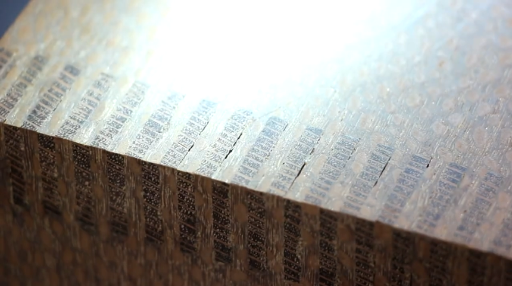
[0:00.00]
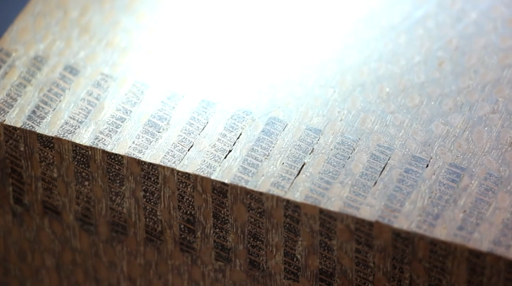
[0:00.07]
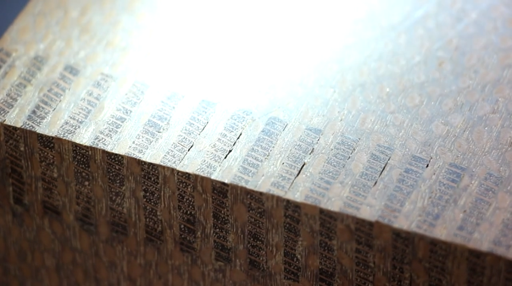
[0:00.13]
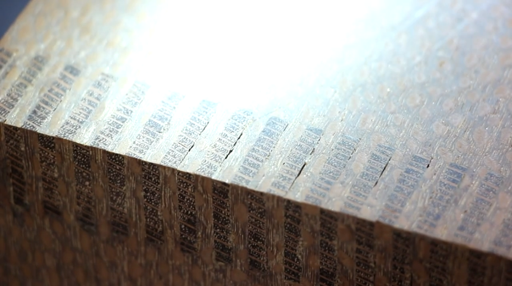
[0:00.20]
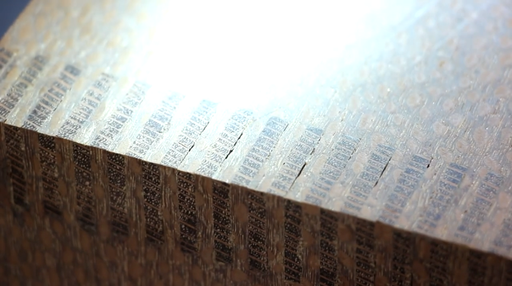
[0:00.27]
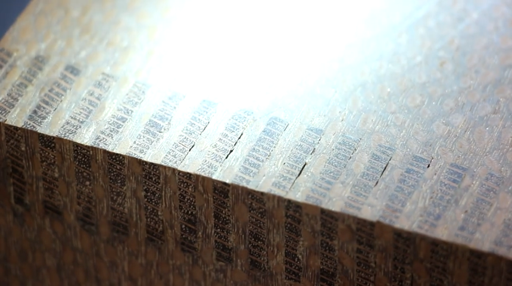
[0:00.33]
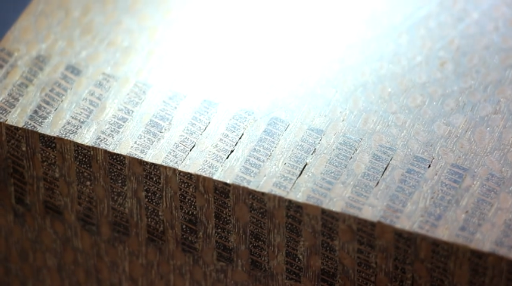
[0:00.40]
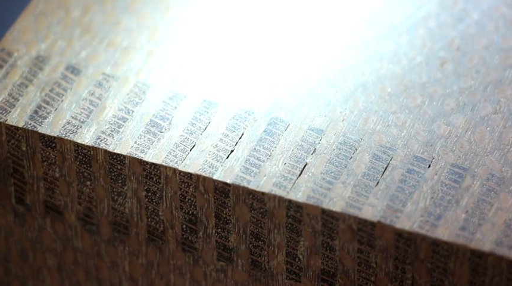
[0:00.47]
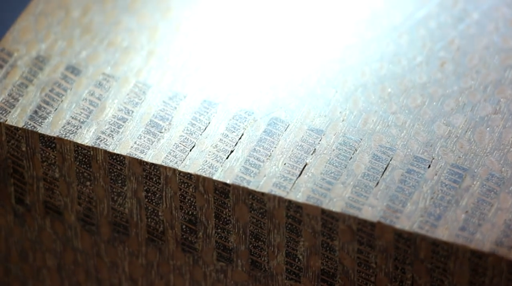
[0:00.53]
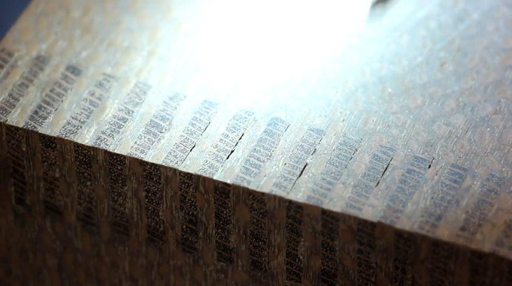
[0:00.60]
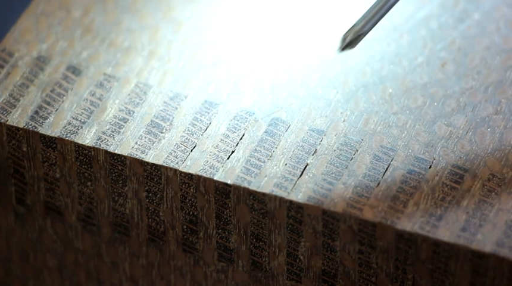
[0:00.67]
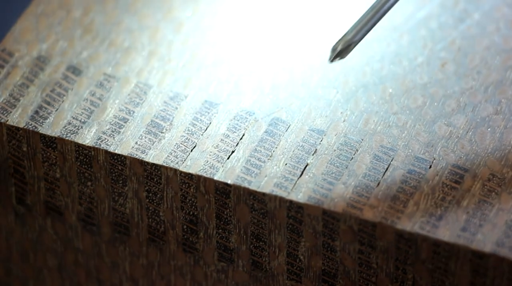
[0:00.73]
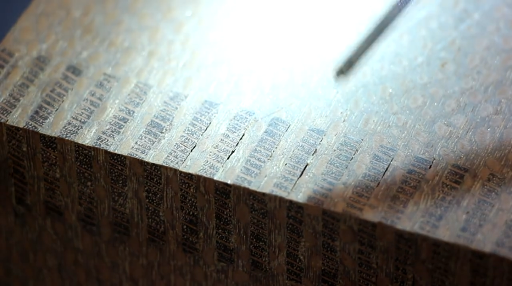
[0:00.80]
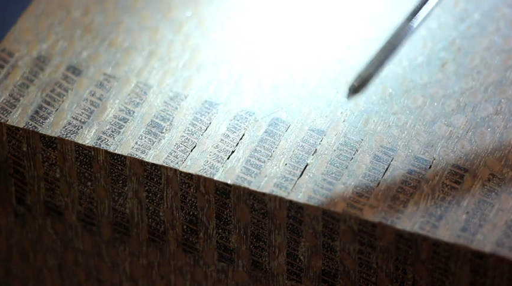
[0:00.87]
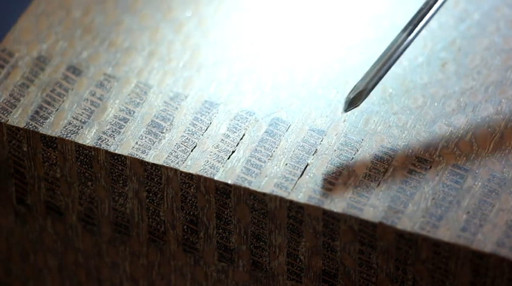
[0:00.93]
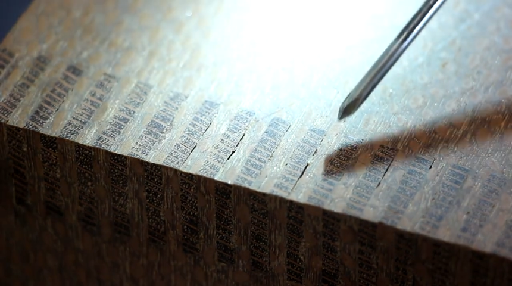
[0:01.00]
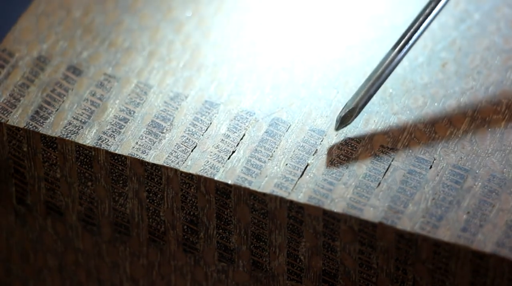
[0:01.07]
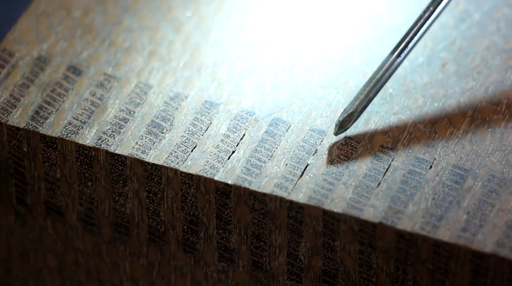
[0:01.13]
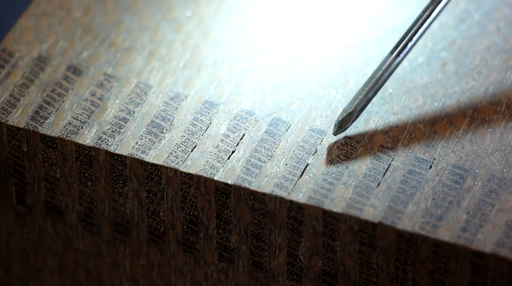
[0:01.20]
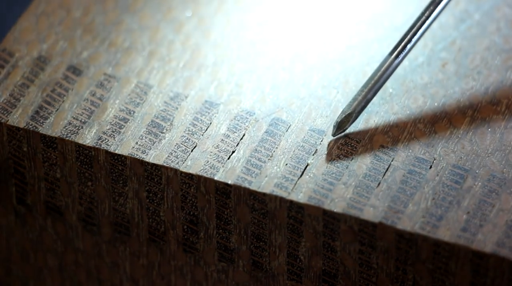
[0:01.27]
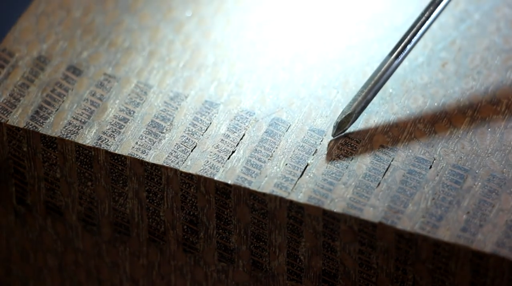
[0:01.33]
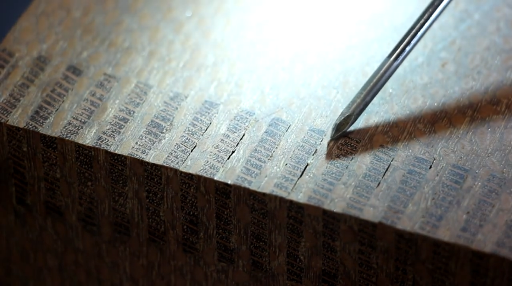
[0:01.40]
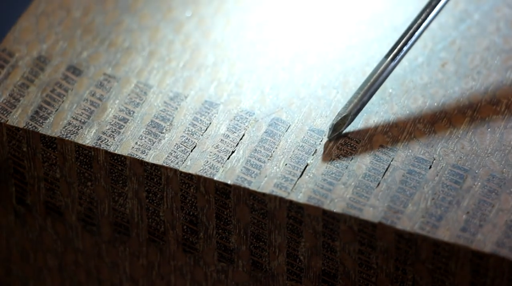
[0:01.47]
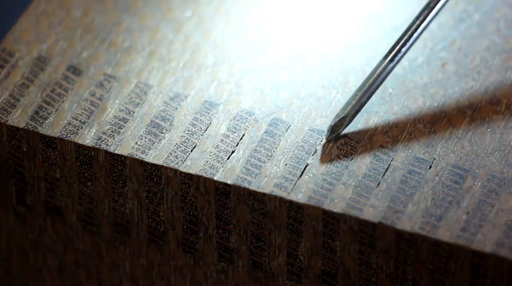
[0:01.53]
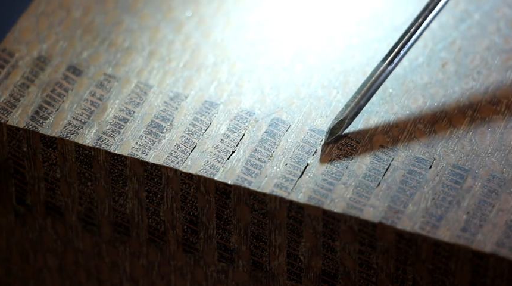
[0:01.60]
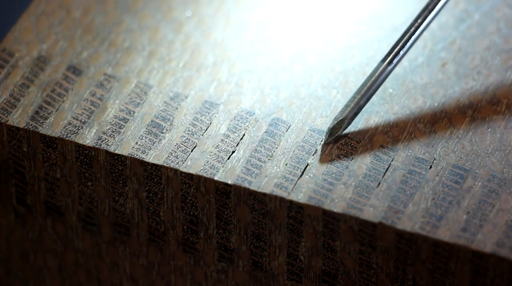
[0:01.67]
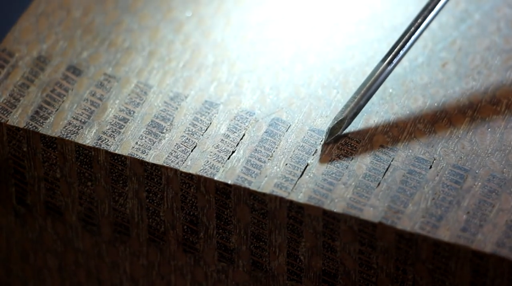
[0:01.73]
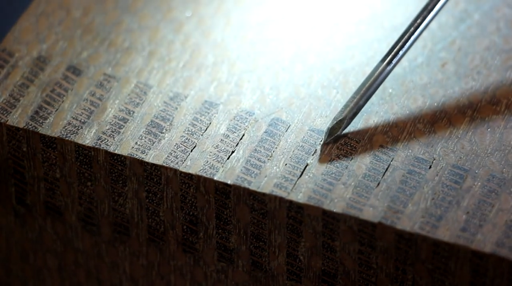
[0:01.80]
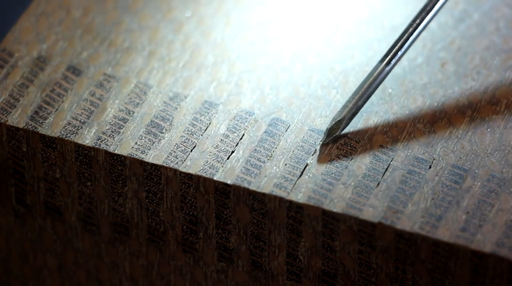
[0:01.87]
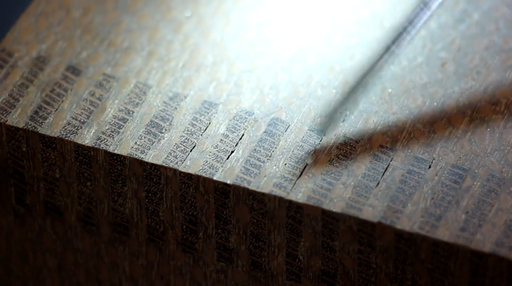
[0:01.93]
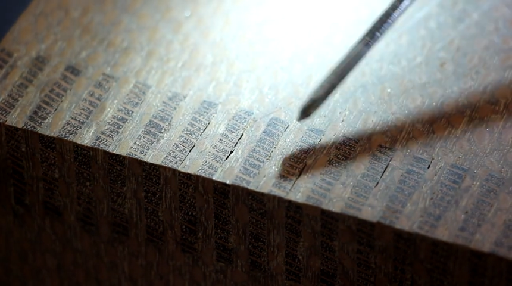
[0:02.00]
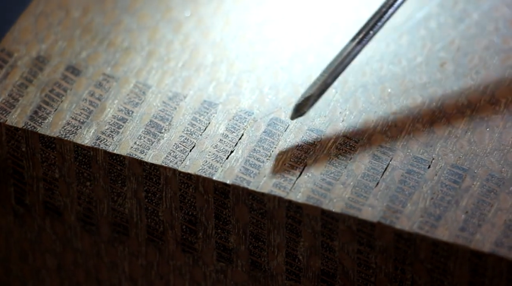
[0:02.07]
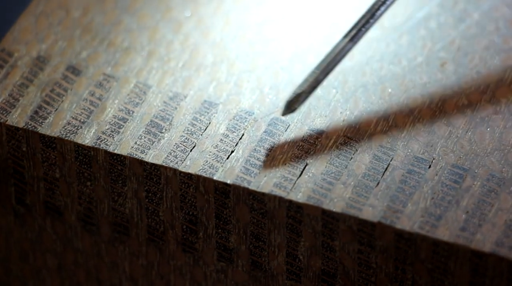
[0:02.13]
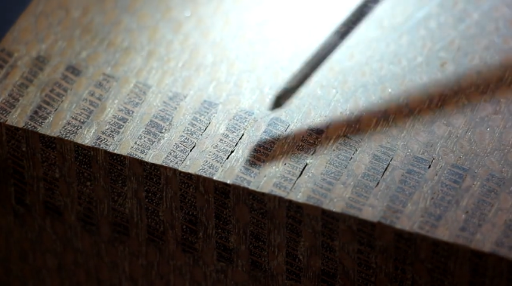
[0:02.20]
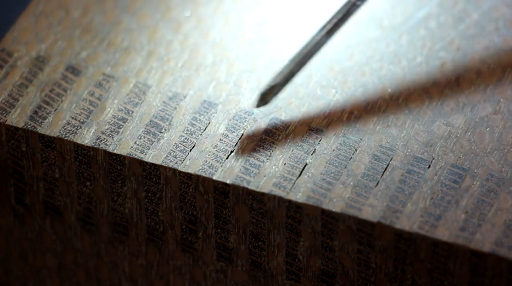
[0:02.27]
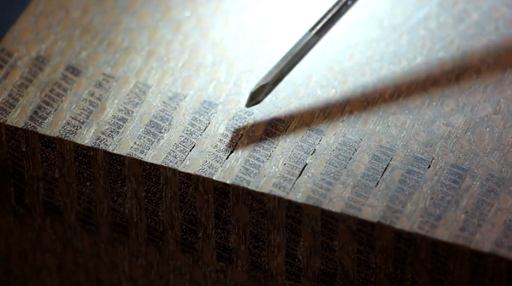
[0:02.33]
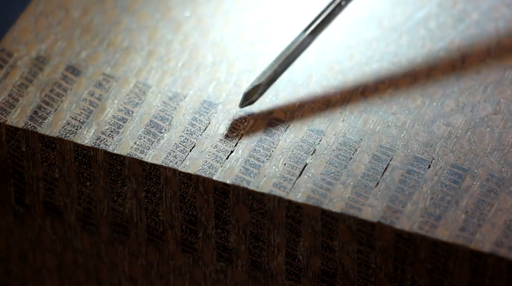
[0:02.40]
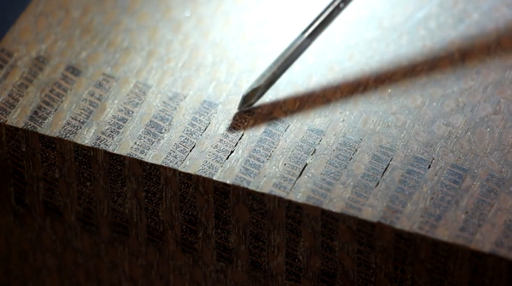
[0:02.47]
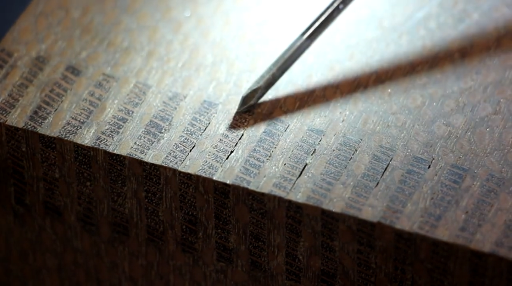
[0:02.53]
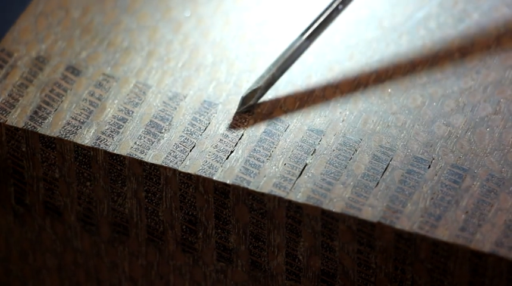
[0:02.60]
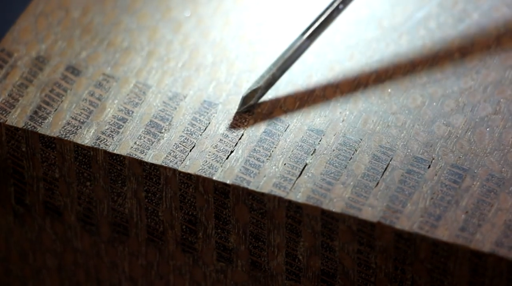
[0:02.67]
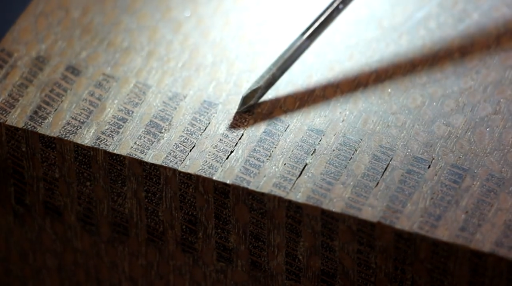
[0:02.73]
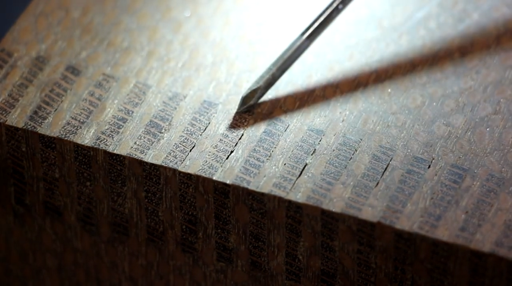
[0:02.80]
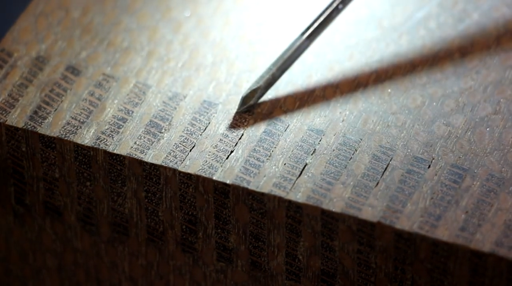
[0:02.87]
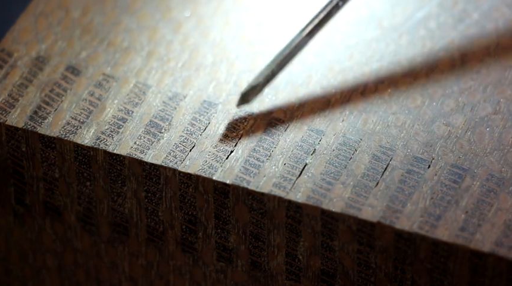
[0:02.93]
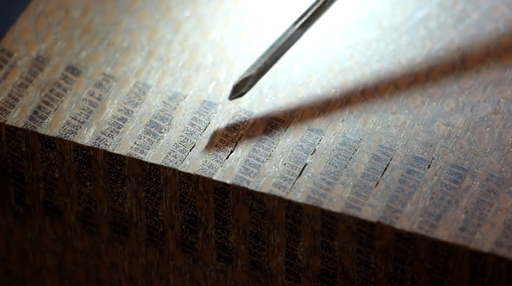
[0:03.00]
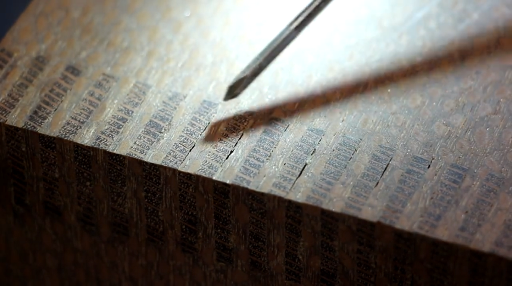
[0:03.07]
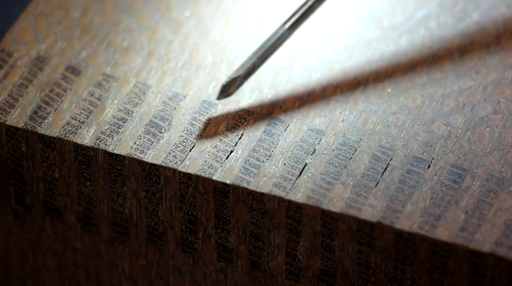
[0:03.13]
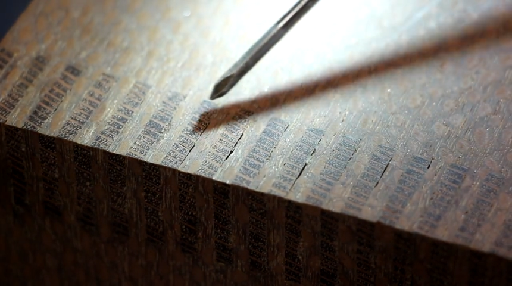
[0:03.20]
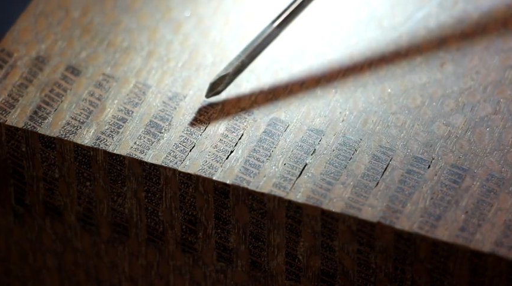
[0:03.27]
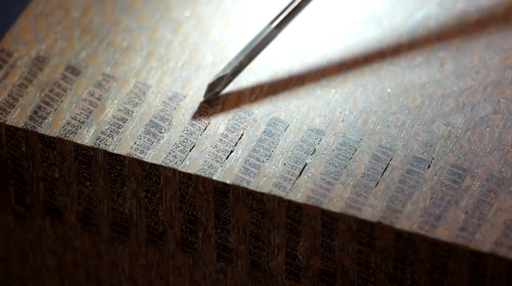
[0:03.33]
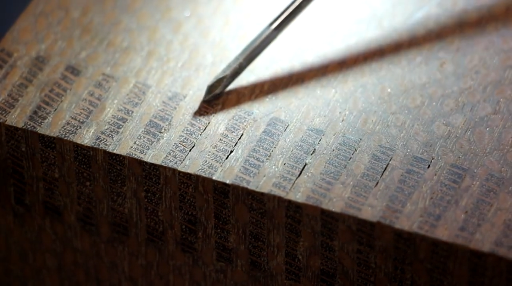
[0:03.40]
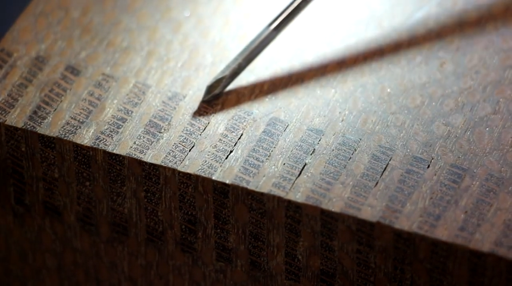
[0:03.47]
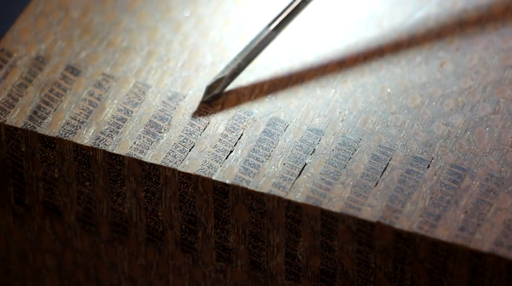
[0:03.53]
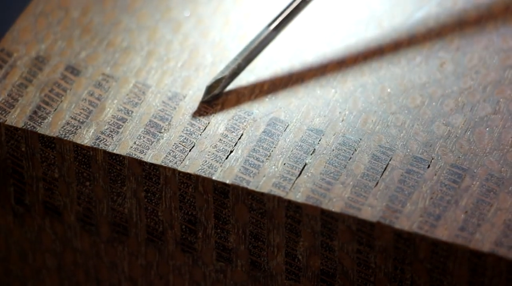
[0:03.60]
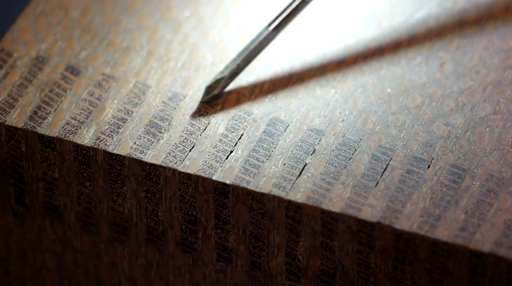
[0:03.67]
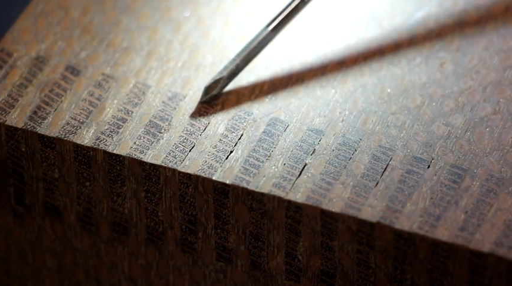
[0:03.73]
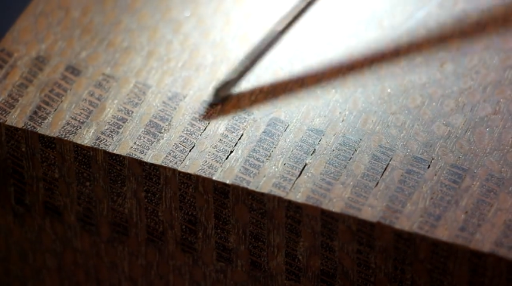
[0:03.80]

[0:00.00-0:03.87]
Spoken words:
[unreadable: no face in view]